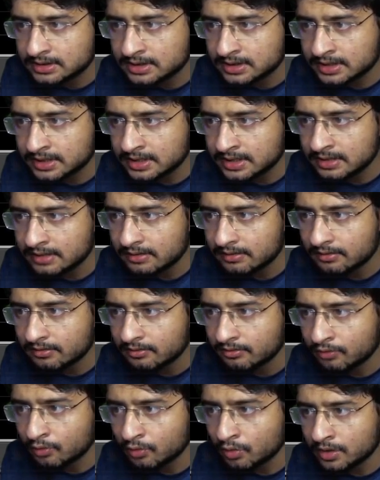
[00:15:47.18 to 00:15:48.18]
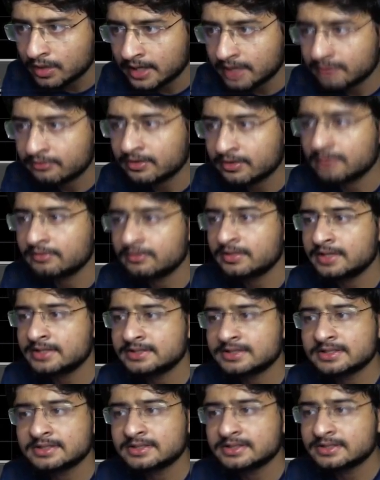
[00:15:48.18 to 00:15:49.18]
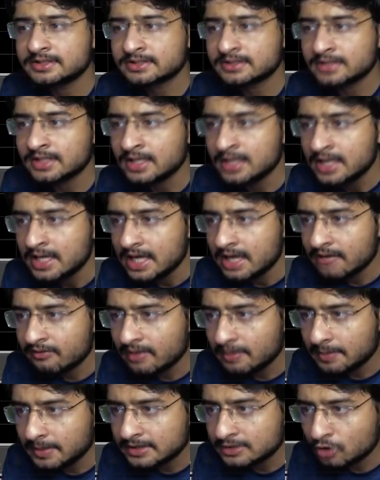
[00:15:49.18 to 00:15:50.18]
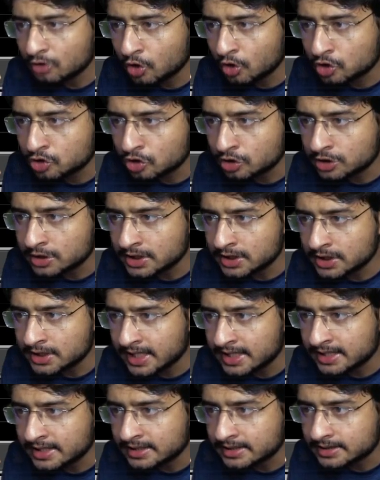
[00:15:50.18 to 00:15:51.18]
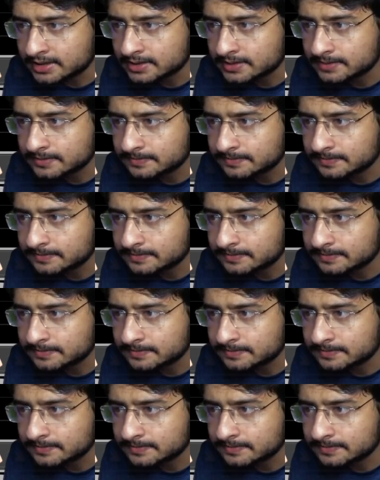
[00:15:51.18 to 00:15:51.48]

3, 4, and 5. Let's say consider this area. If I place a horizontal tile here,